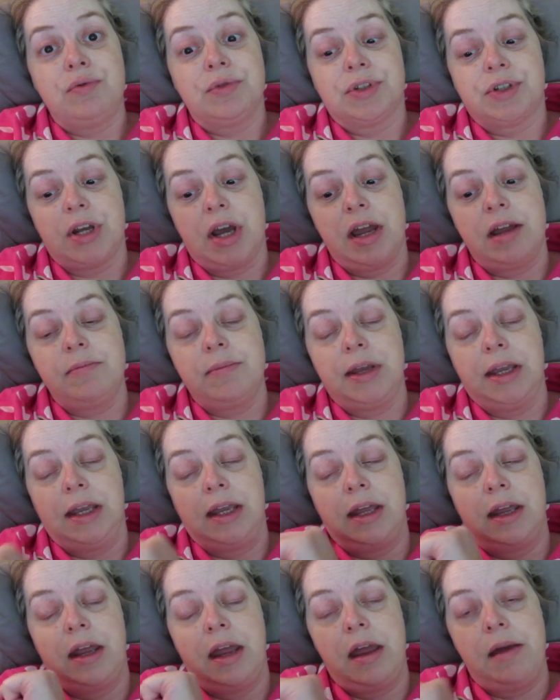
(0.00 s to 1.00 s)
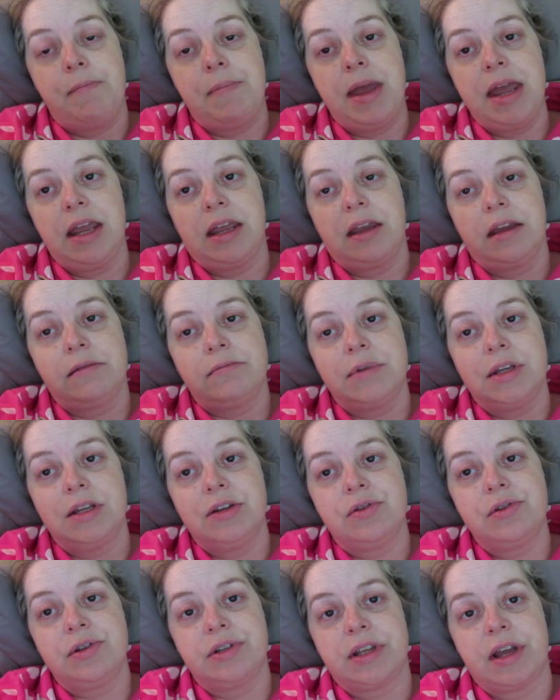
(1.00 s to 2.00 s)
timing it and making me
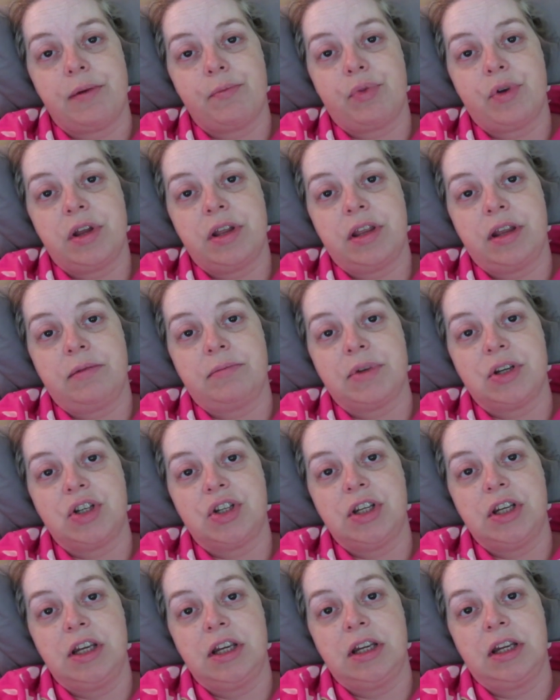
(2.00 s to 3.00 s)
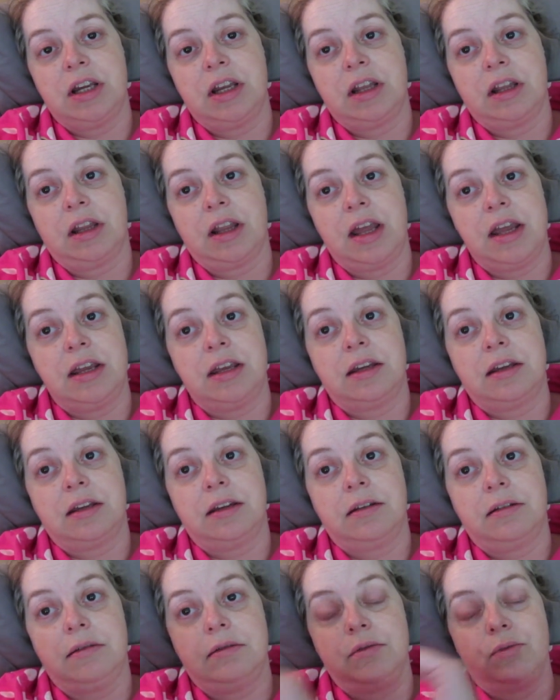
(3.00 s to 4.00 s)
use that breathing machine like
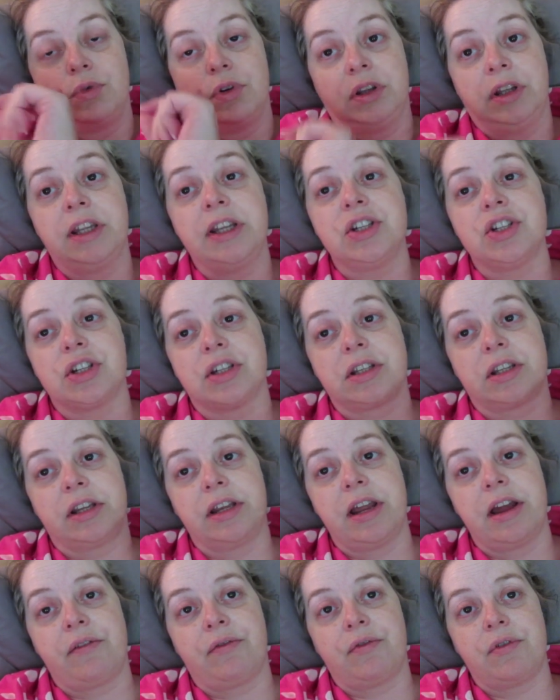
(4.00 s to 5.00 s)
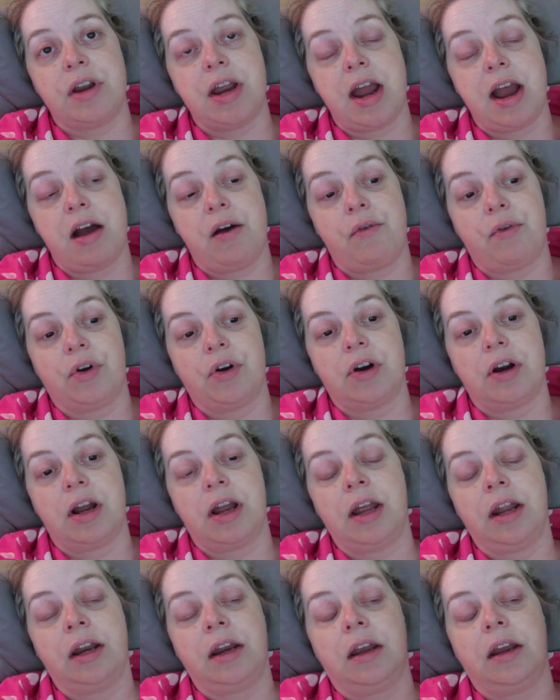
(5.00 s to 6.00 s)
religiously every hour,
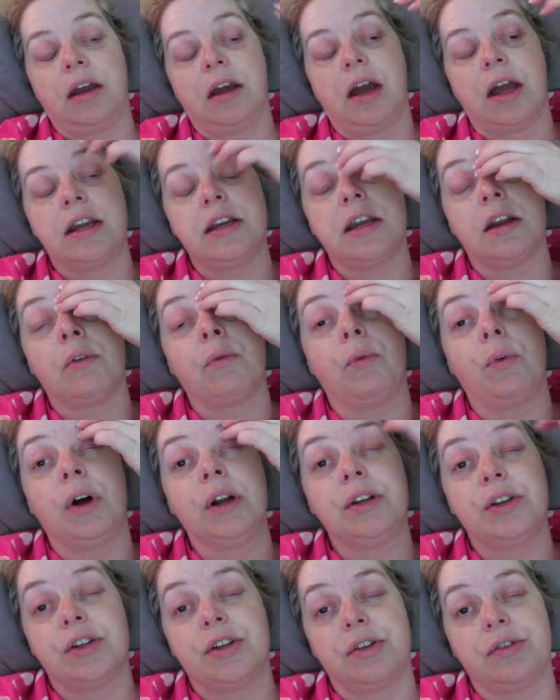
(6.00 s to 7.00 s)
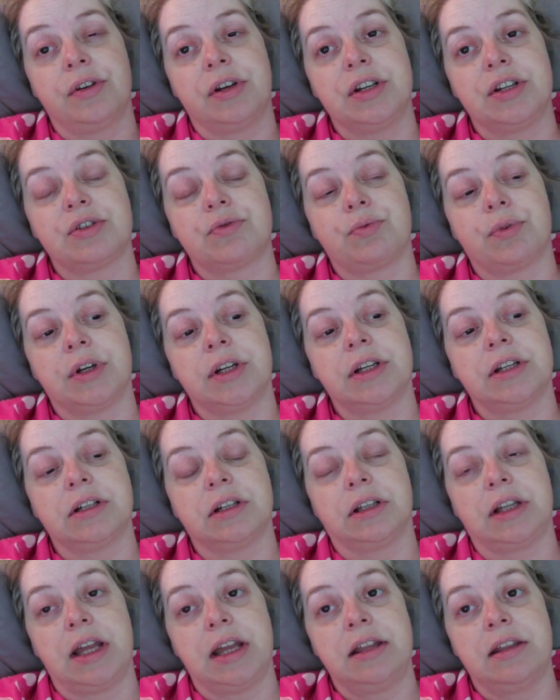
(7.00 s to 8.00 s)
and I didn't want to. I just wanted
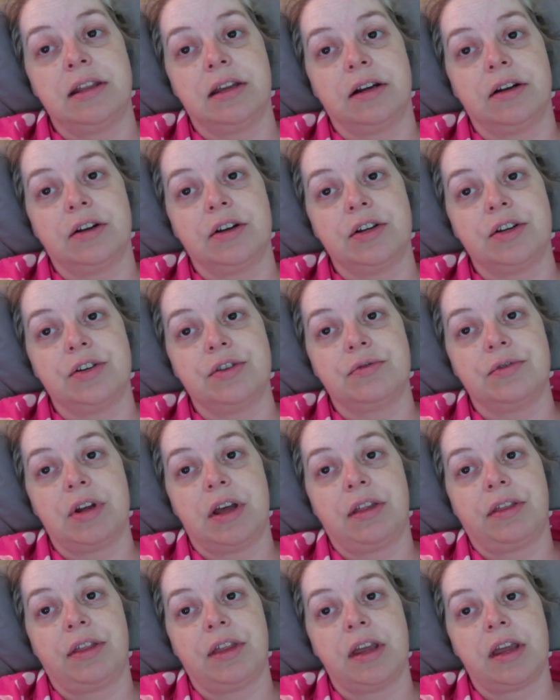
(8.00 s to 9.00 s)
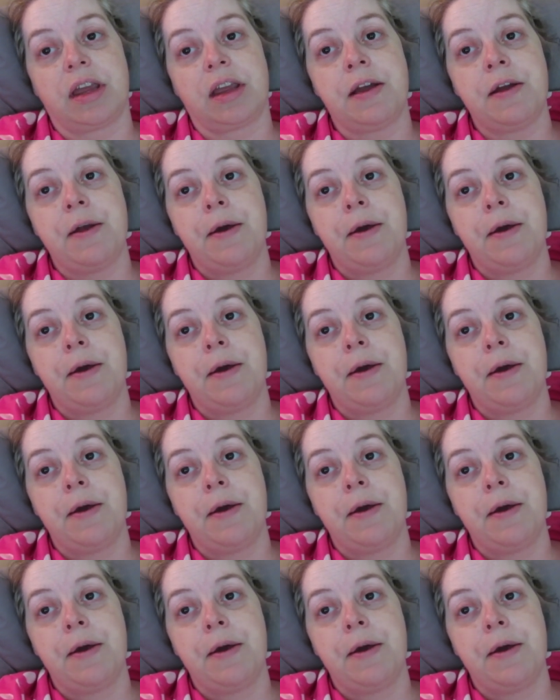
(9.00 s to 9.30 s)
to lay there and do nothing.